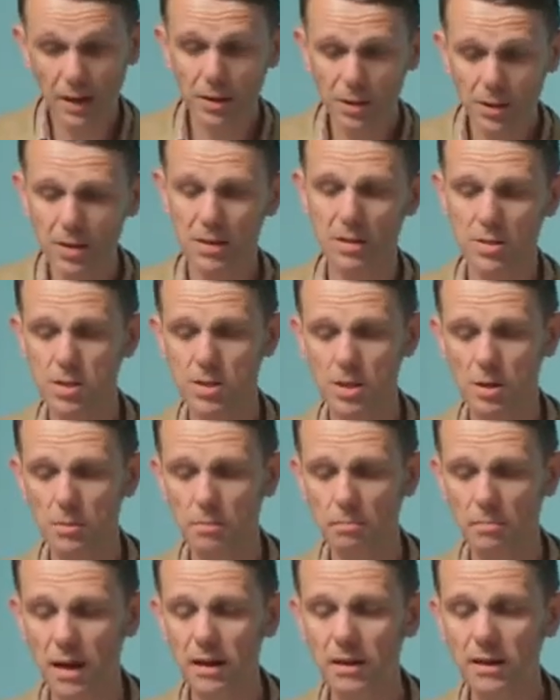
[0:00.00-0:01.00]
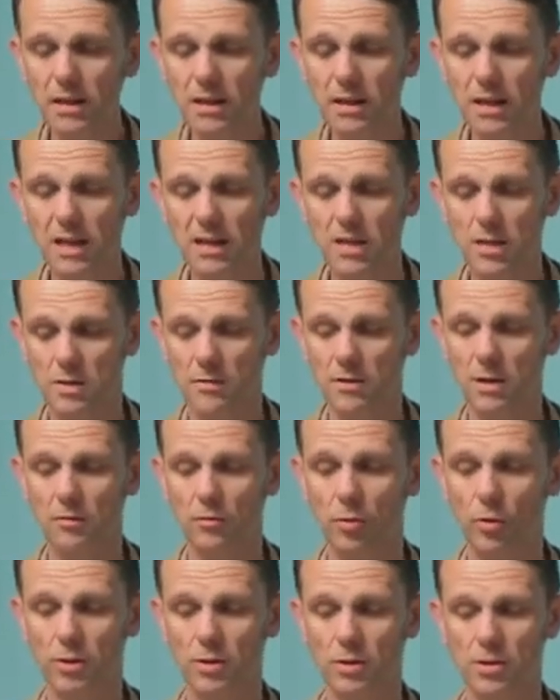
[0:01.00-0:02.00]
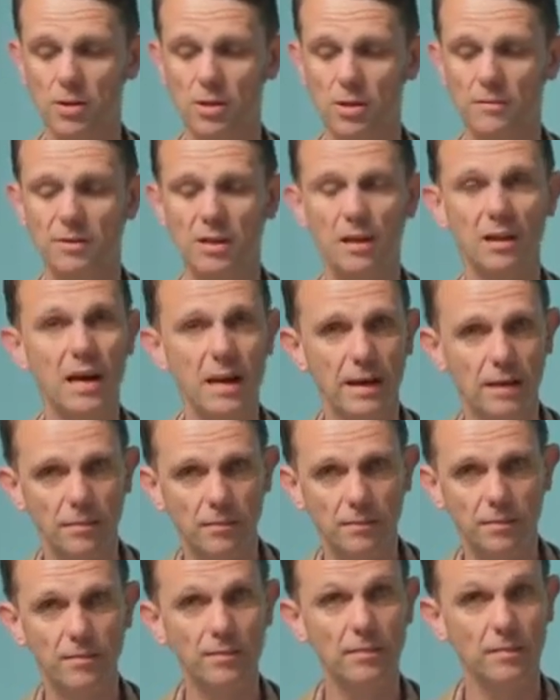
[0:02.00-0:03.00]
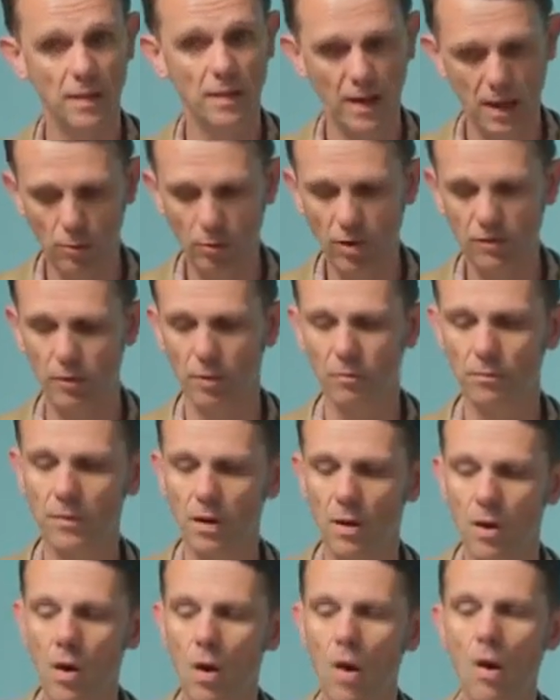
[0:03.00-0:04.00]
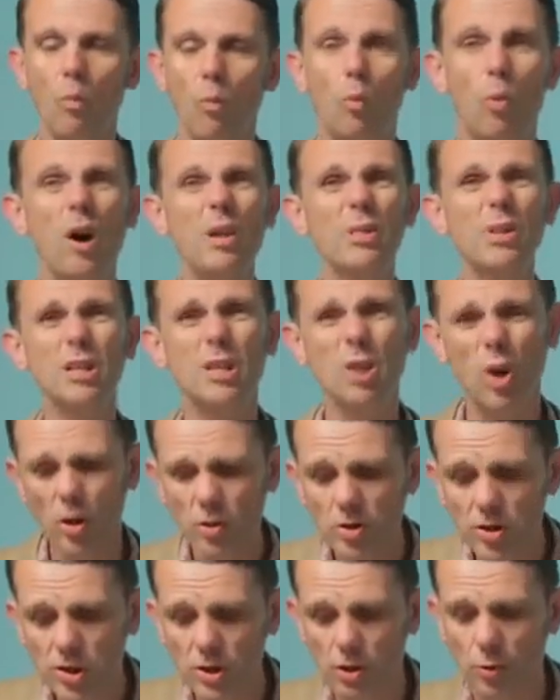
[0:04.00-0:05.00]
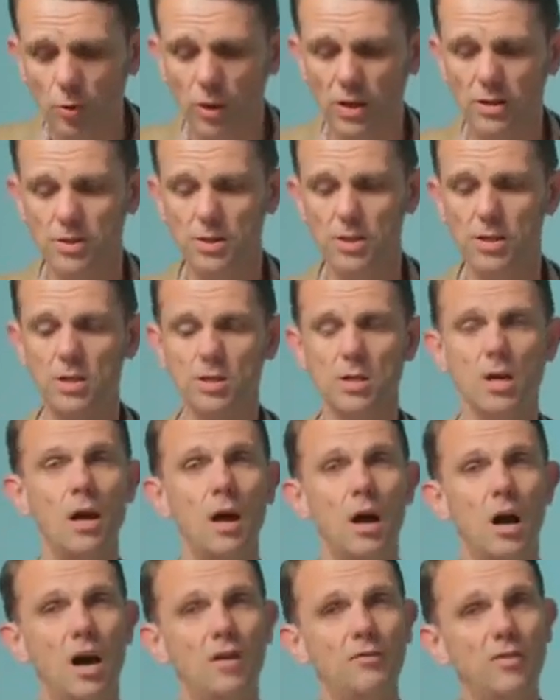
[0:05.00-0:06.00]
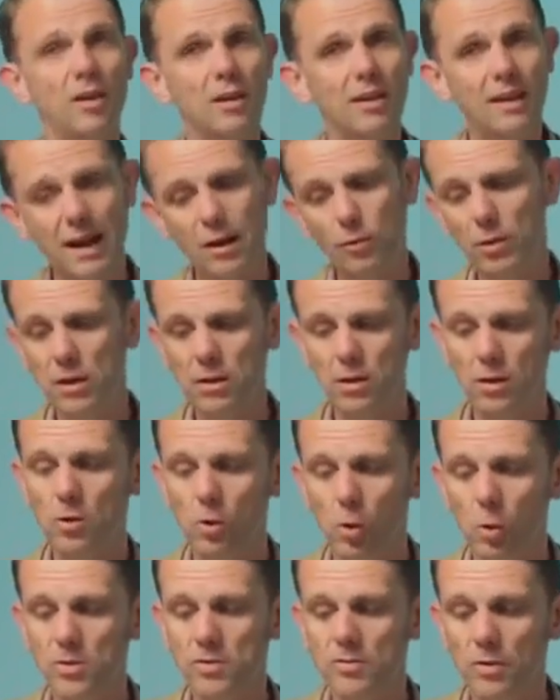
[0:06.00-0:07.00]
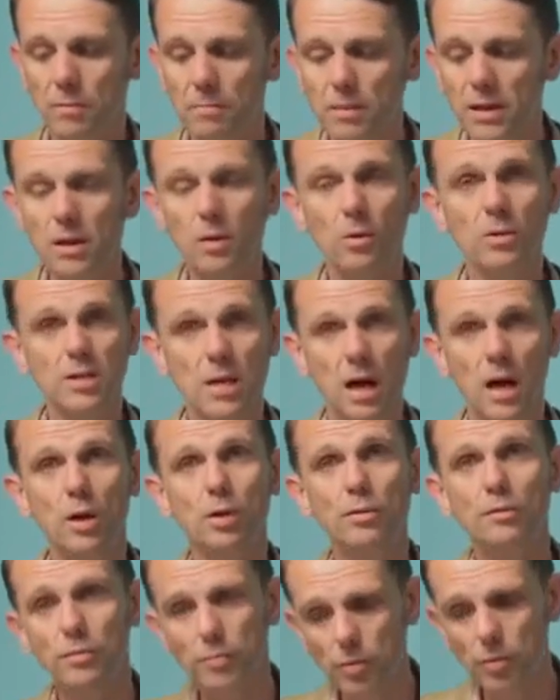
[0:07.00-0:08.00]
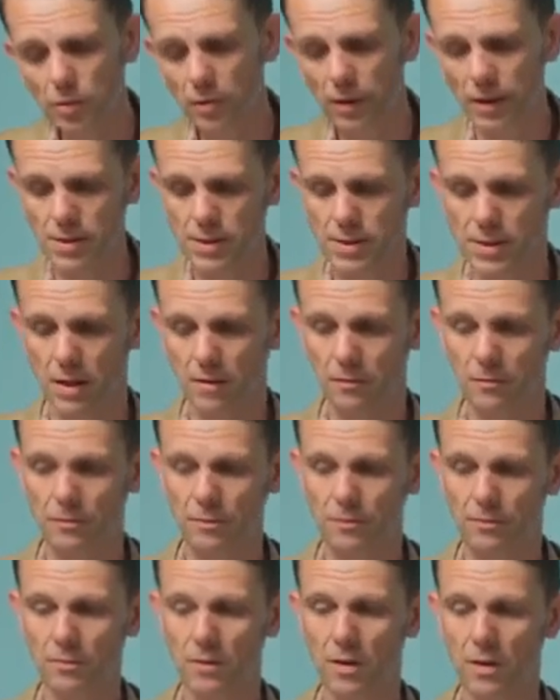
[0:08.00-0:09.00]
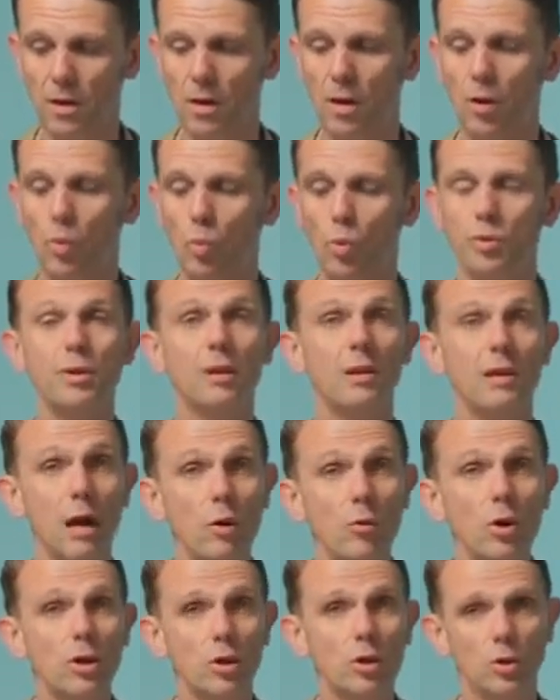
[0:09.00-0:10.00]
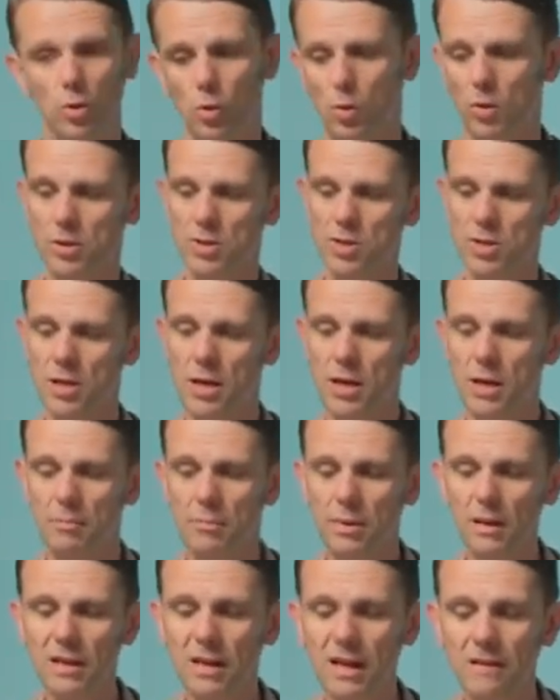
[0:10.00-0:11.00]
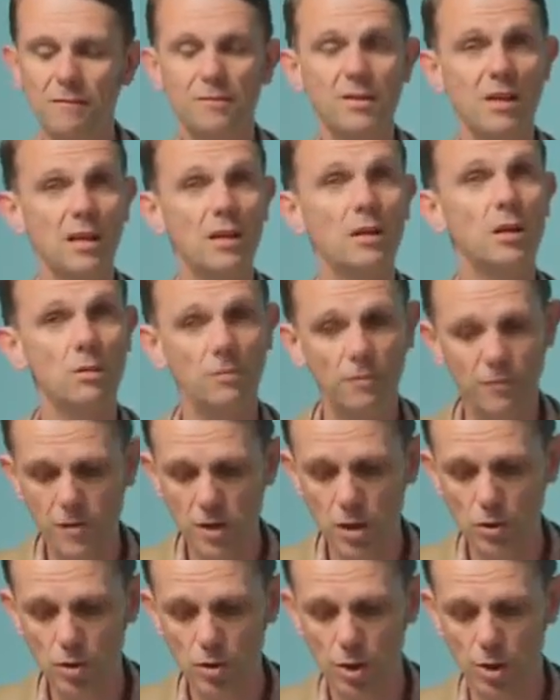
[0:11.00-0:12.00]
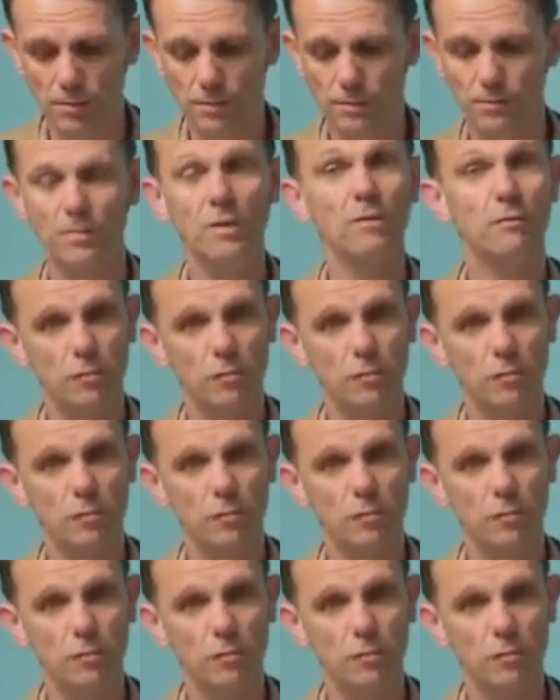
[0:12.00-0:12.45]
I think this is a compelling case for the avoidance of delay. However, what are the consequences of allowing the Court of Appeal to overrule itself? Would the lower courts be left in confusion?